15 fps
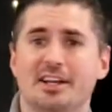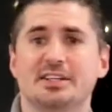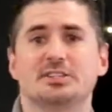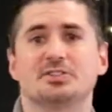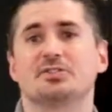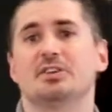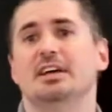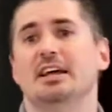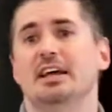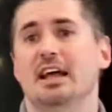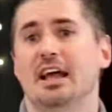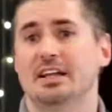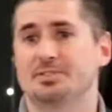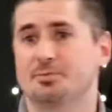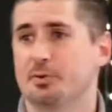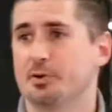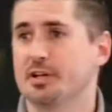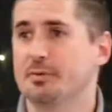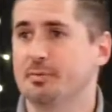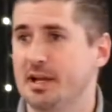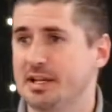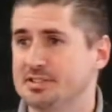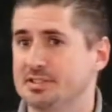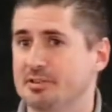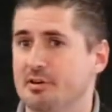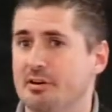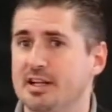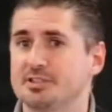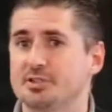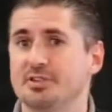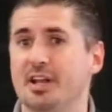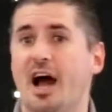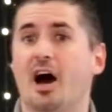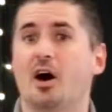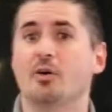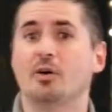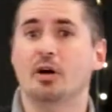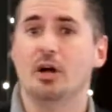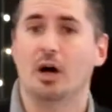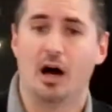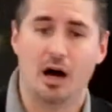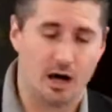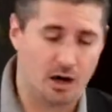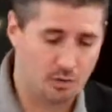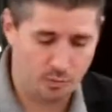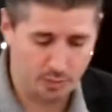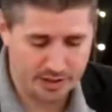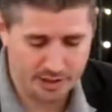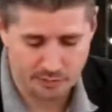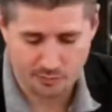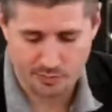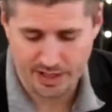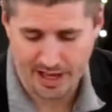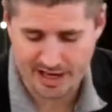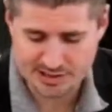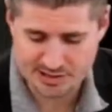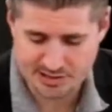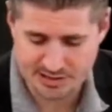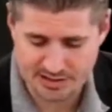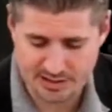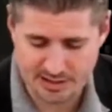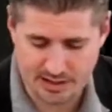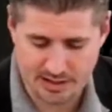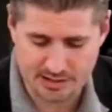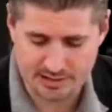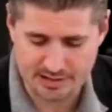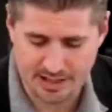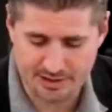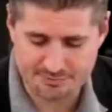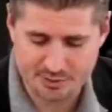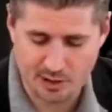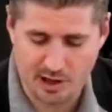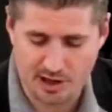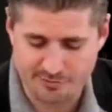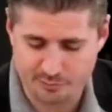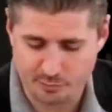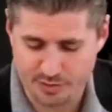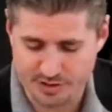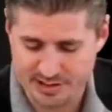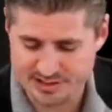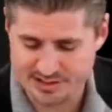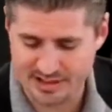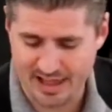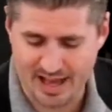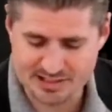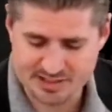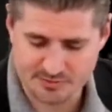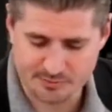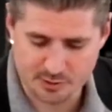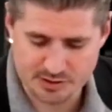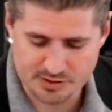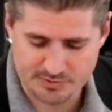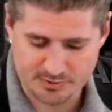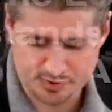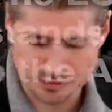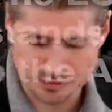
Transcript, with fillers: is. It's pretty amazing, all right? So now uh, we, we actually uh, left off with this last verse, verse